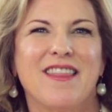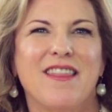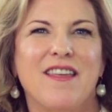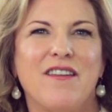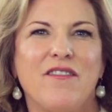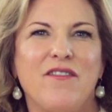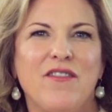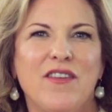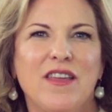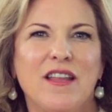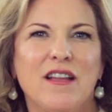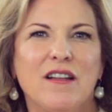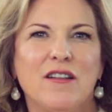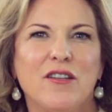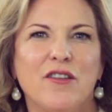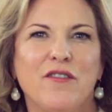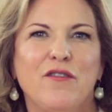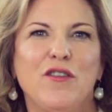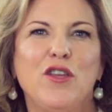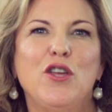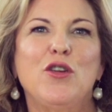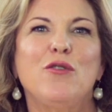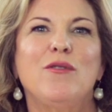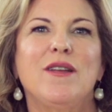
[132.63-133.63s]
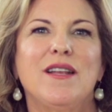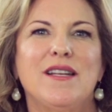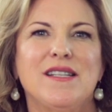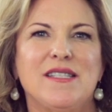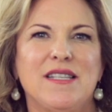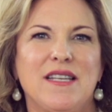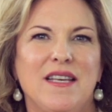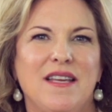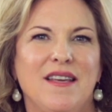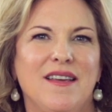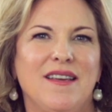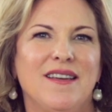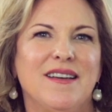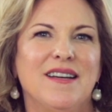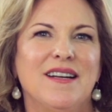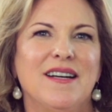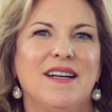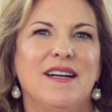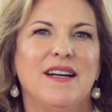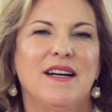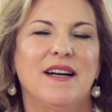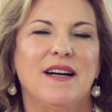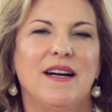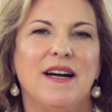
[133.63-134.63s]
the field of unity,
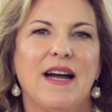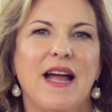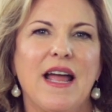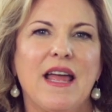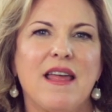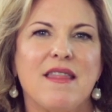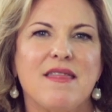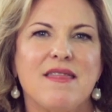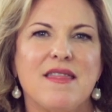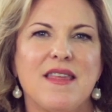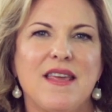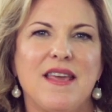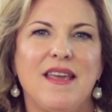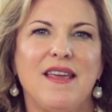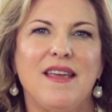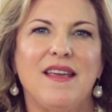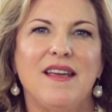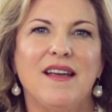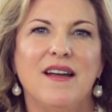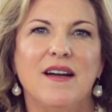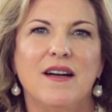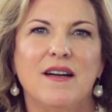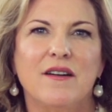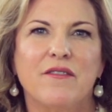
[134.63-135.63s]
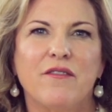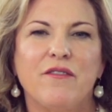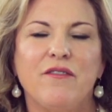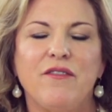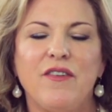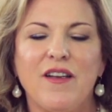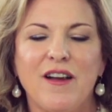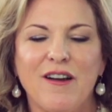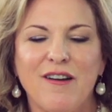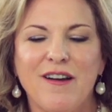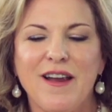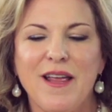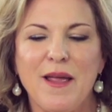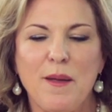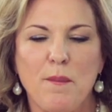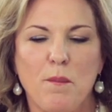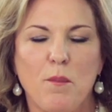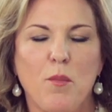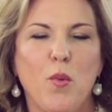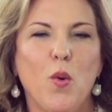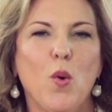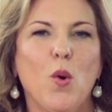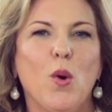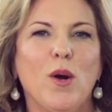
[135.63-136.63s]
and the very
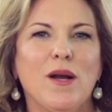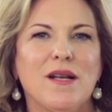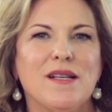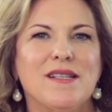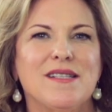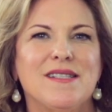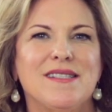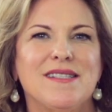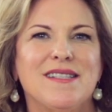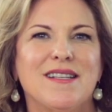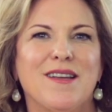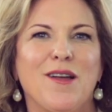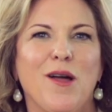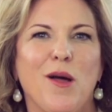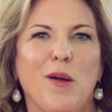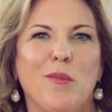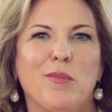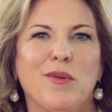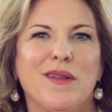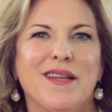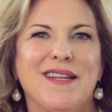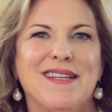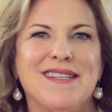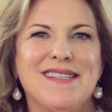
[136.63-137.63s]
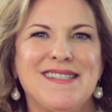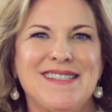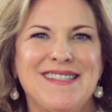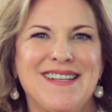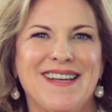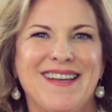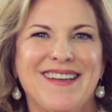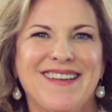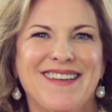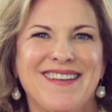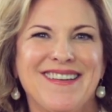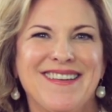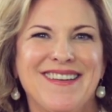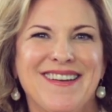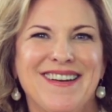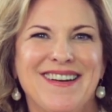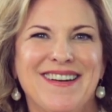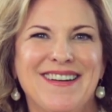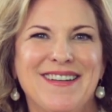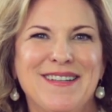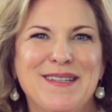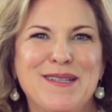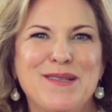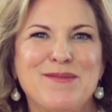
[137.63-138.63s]
important Kabbalistic
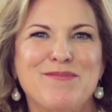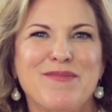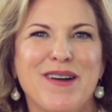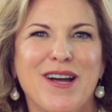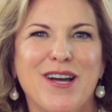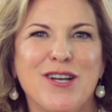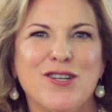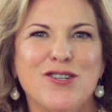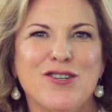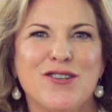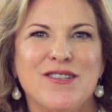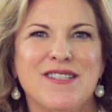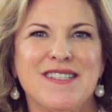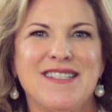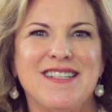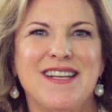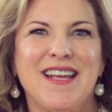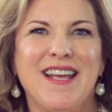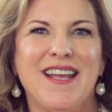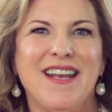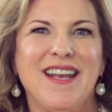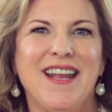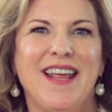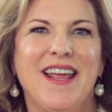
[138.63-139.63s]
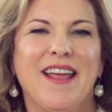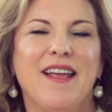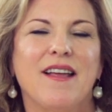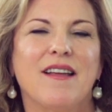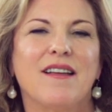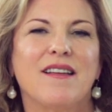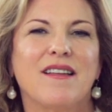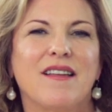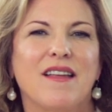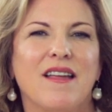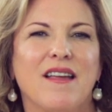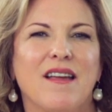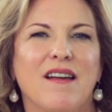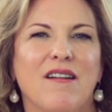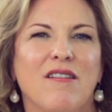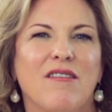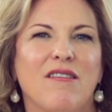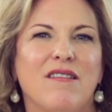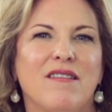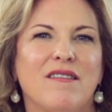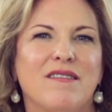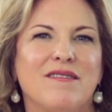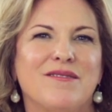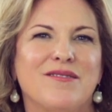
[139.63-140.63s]
uh, understanding
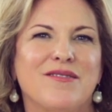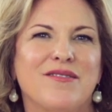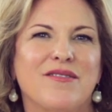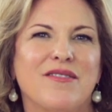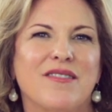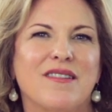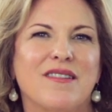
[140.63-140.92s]
of